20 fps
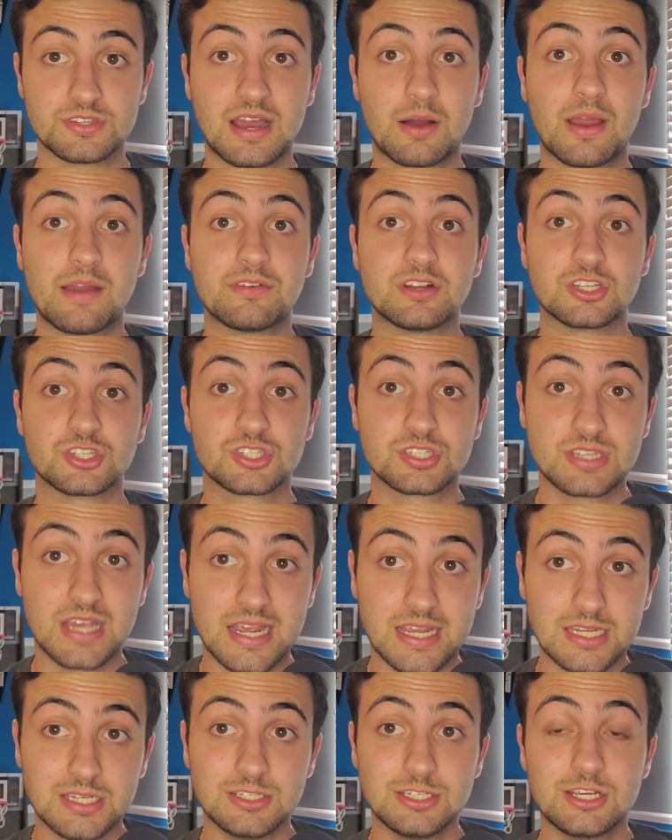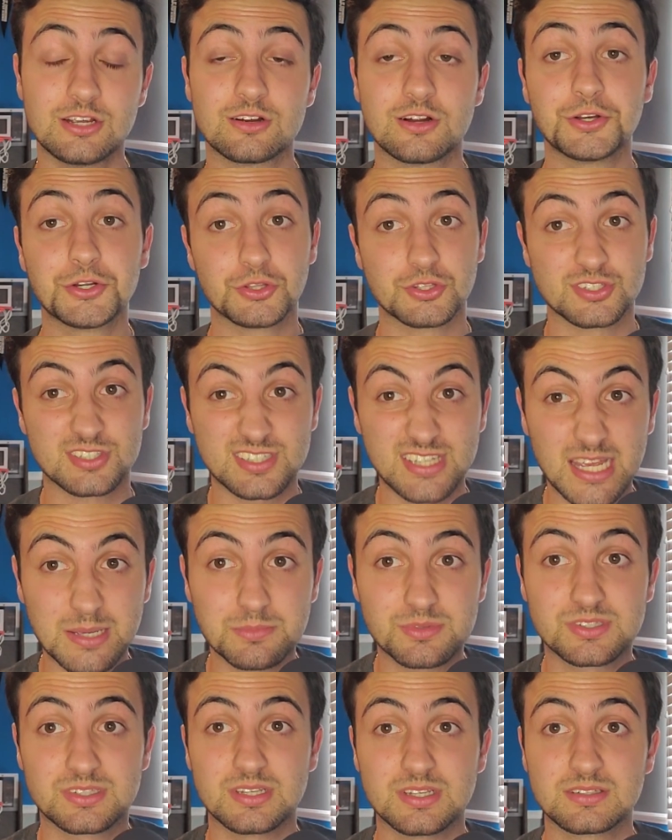now having a second year under the
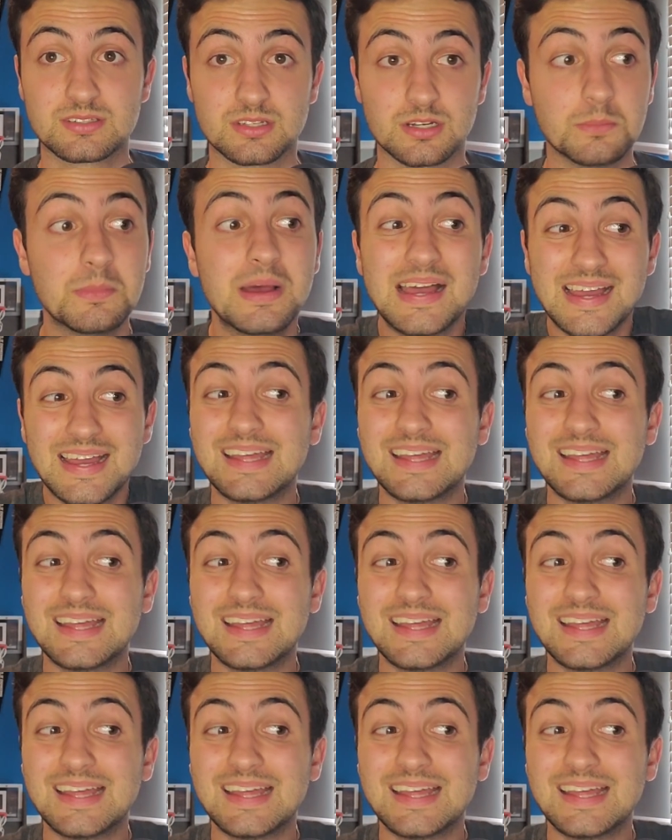same system.